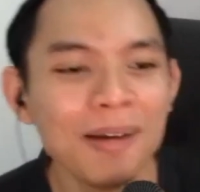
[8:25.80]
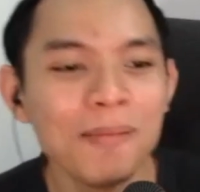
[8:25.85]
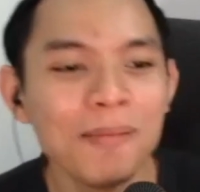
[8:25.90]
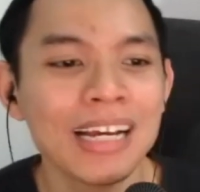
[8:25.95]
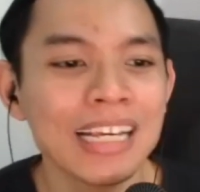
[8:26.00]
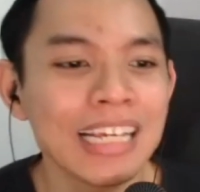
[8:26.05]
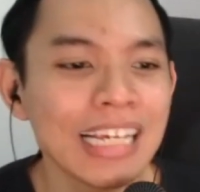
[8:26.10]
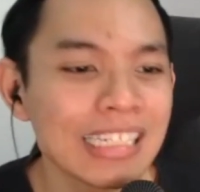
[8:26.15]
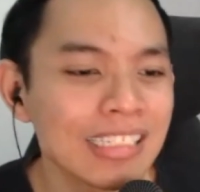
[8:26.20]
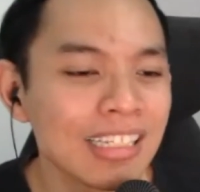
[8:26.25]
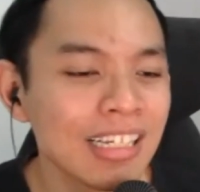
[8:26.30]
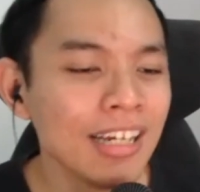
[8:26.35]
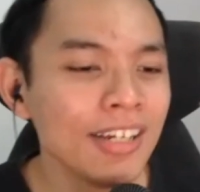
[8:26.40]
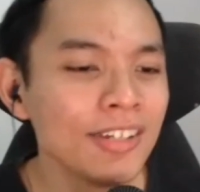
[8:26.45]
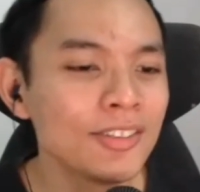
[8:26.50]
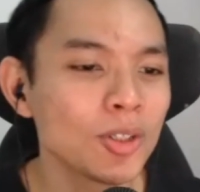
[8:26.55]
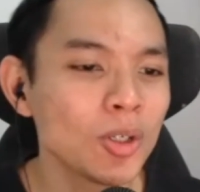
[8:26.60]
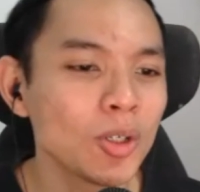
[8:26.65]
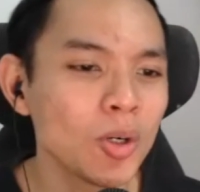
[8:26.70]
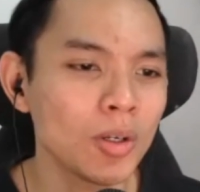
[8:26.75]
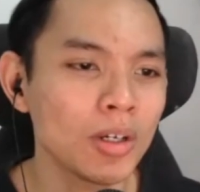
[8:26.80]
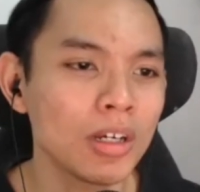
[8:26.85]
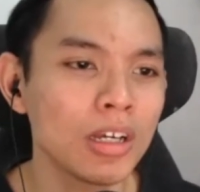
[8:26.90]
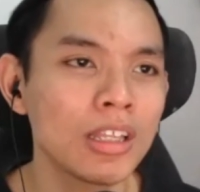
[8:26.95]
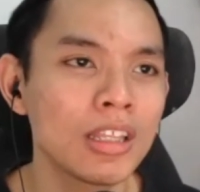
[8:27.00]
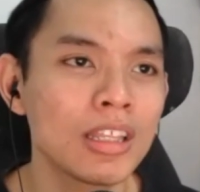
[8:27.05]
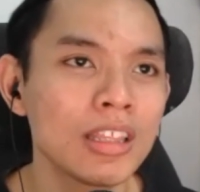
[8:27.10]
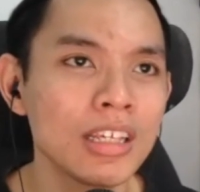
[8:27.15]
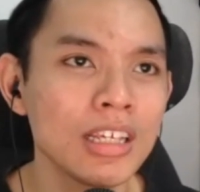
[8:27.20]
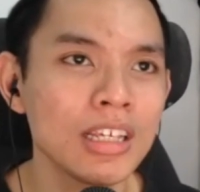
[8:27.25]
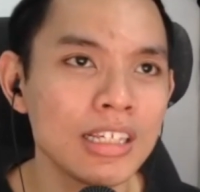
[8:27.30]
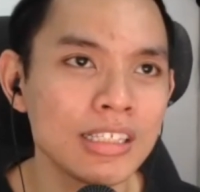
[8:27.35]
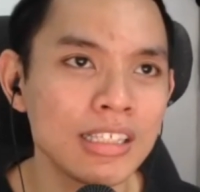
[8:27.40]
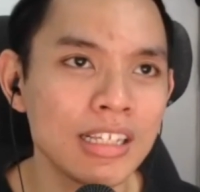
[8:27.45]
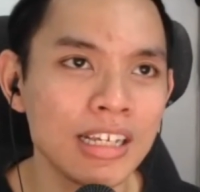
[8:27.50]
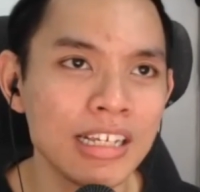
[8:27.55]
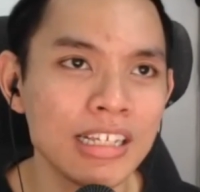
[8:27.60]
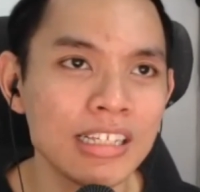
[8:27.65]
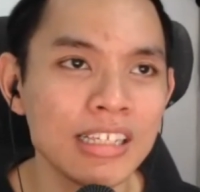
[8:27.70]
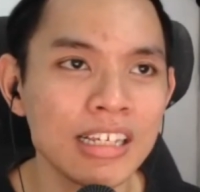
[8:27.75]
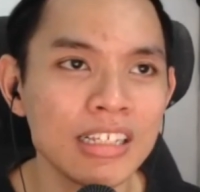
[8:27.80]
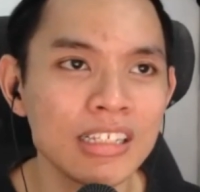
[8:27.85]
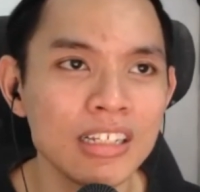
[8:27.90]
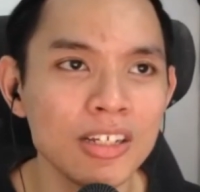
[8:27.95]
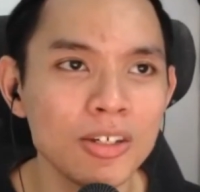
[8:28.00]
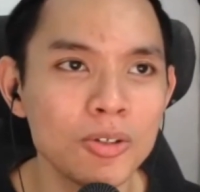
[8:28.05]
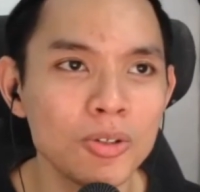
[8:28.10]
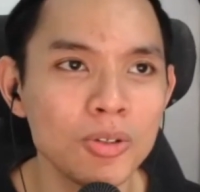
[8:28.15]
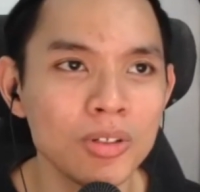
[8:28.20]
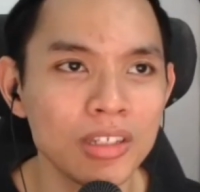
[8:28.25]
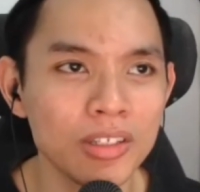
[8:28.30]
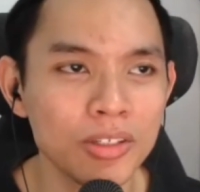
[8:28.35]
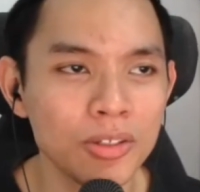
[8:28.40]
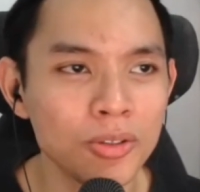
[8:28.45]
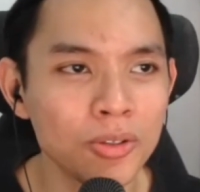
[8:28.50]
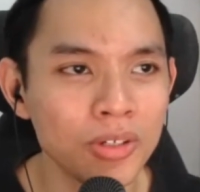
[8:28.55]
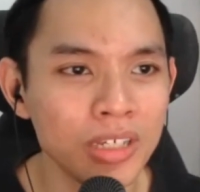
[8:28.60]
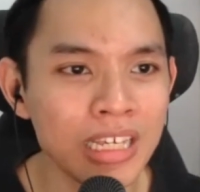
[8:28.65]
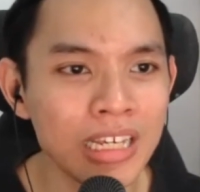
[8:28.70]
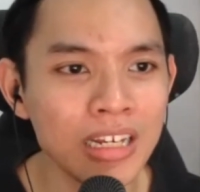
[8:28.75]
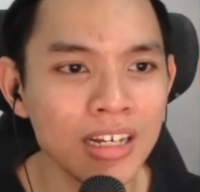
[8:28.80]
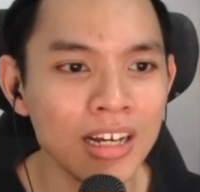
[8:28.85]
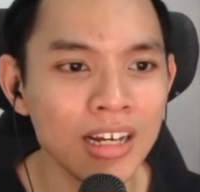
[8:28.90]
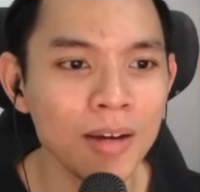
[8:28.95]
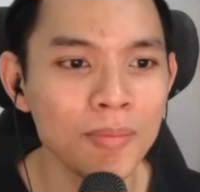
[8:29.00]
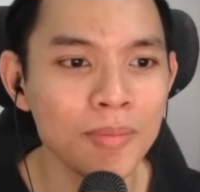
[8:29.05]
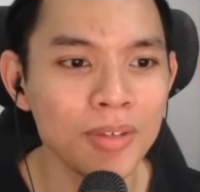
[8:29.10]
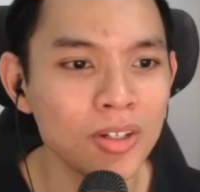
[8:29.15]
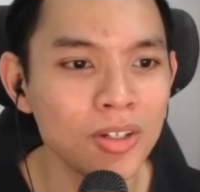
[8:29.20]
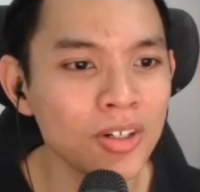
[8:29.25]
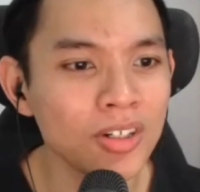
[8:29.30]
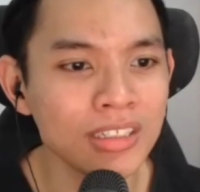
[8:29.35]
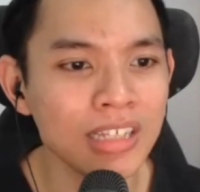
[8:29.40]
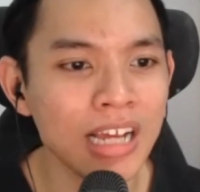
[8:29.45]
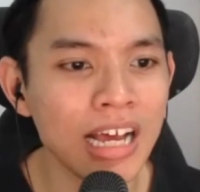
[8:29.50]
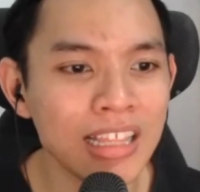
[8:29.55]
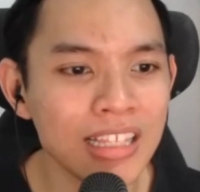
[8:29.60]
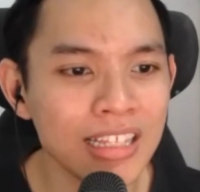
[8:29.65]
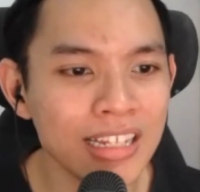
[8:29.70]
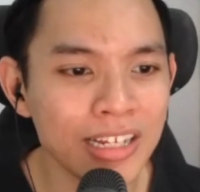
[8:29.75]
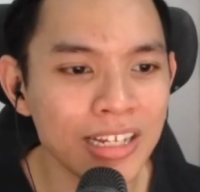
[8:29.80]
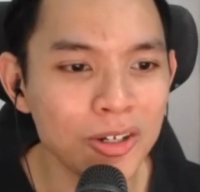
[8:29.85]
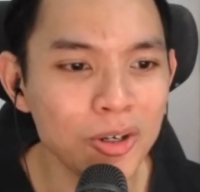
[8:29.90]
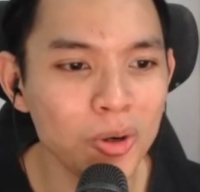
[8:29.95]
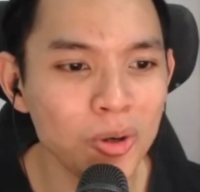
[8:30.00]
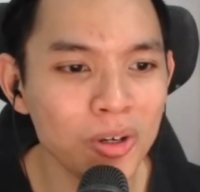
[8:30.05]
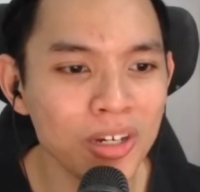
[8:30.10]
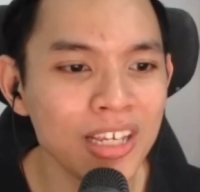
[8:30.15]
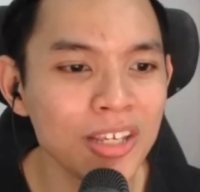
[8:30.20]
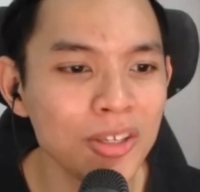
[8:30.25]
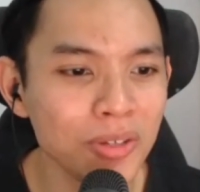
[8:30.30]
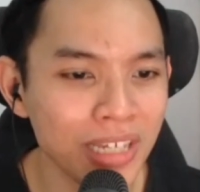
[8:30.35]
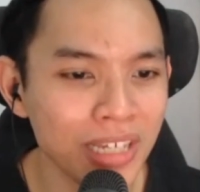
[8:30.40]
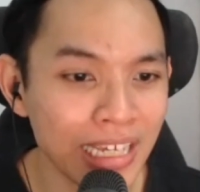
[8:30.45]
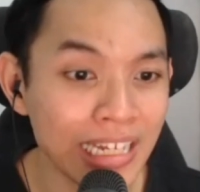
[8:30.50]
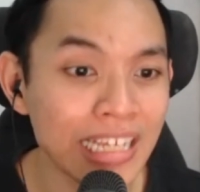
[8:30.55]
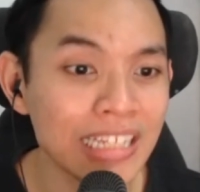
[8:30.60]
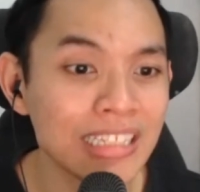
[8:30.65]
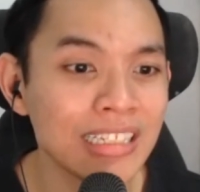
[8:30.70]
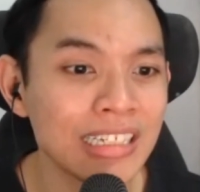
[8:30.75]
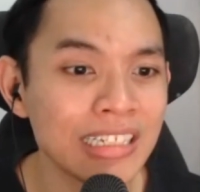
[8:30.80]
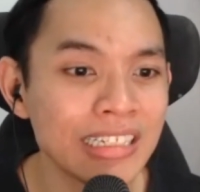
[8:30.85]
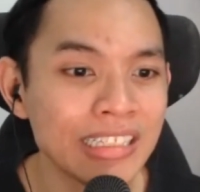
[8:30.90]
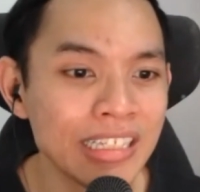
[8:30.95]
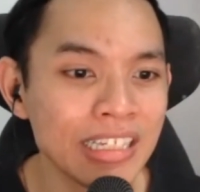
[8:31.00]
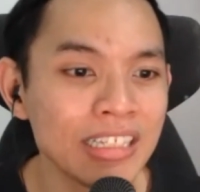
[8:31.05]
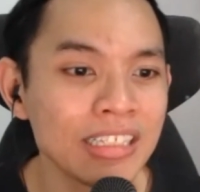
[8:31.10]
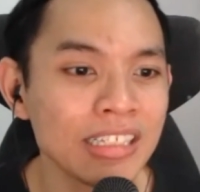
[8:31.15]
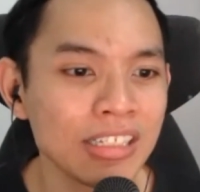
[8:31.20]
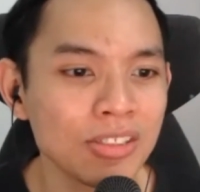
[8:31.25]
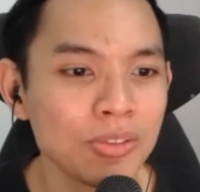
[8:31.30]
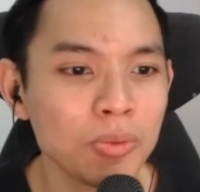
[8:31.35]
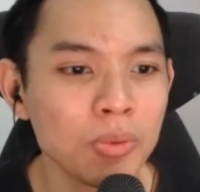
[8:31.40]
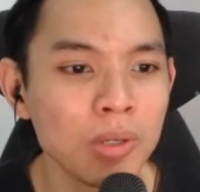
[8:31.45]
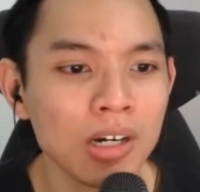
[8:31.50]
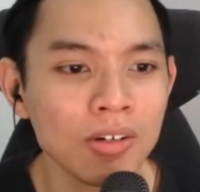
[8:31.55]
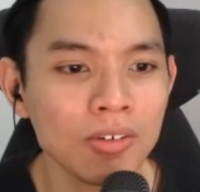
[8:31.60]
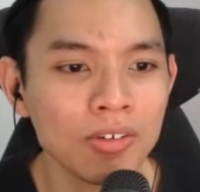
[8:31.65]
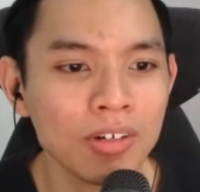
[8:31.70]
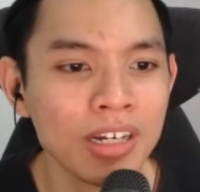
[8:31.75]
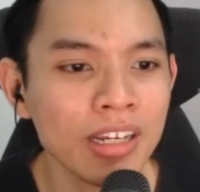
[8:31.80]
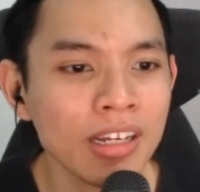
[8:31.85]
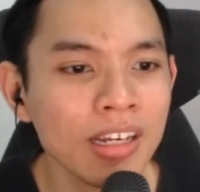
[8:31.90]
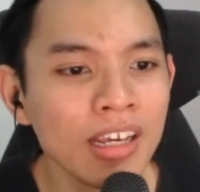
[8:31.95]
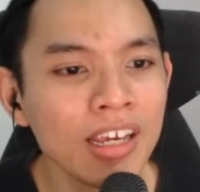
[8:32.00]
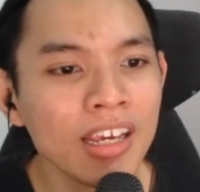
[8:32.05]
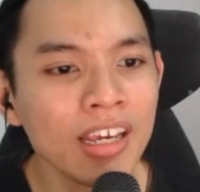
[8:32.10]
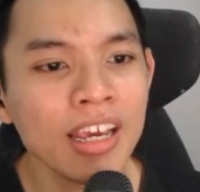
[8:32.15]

But yes, so the thing is that it's actually good, income, because other than coding, you can actually teach as well, right?